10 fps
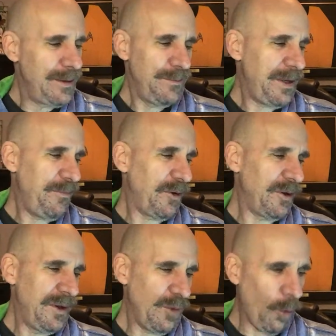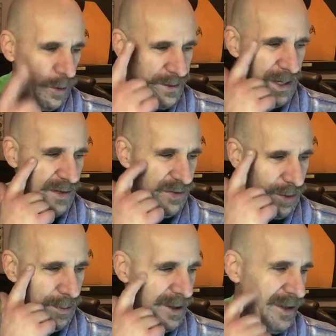People, one day
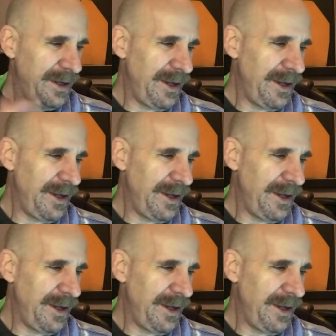sober.